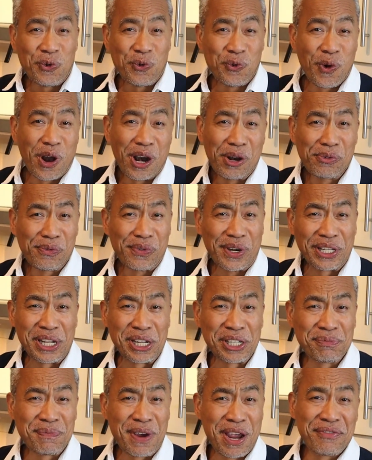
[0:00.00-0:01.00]
Warm
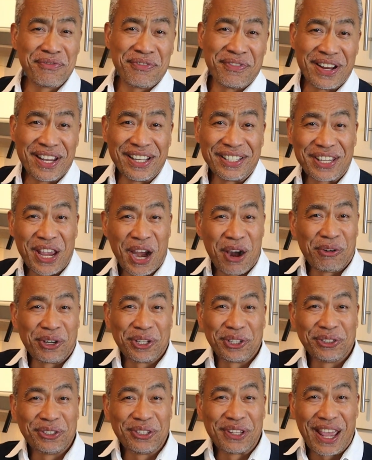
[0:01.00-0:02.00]
greetings, my friends. How
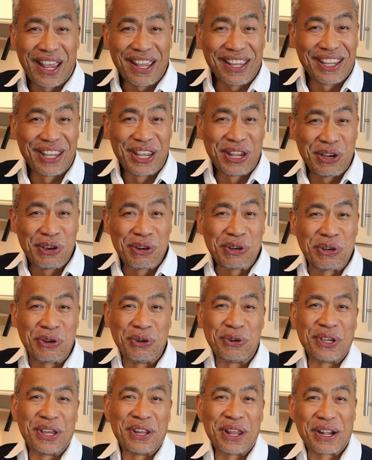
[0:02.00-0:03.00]
are you today? Your
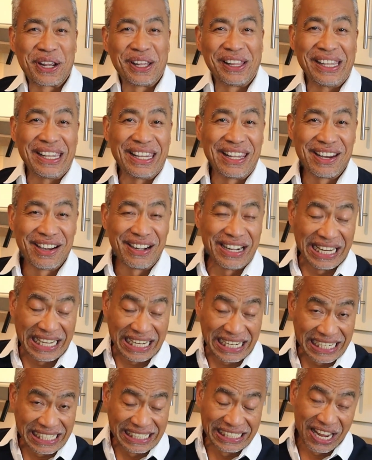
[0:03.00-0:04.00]
Kuya Uncle here
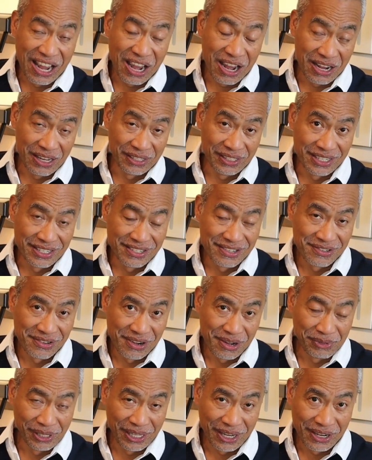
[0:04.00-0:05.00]
in Holland,
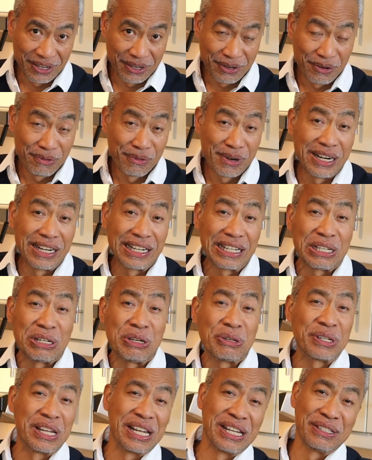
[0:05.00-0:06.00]
Romulo. We're
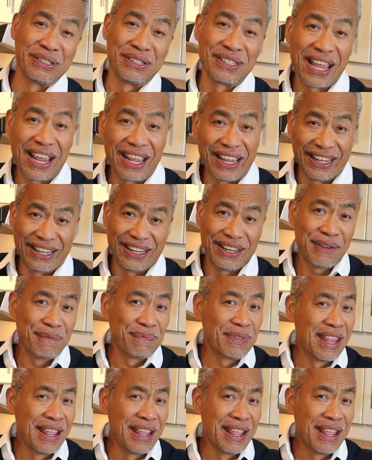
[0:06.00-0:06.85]
cooking today.